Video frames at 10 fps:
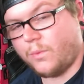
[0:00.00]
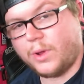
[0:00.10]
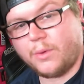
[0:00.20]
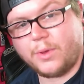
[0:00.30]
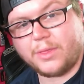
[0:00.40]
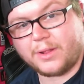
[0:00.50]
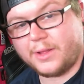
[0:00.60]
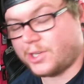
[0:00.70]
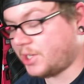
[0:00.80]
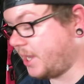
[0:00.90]
with the
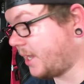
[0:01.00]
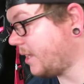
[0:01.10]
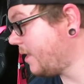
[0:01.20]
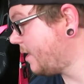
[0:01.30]
clutch kick.